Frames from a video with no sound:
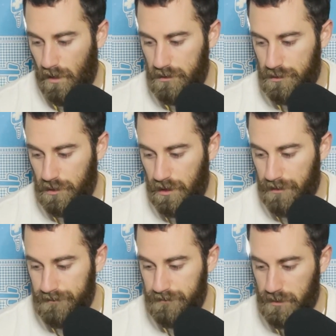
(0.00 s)
So
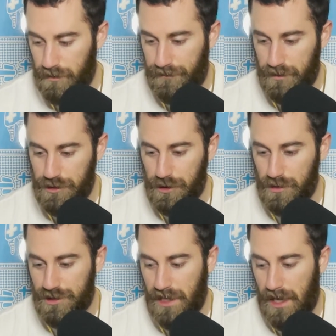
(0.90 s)
good. Good for the
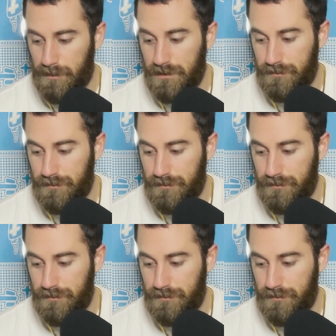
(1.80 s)
Jewish salmon.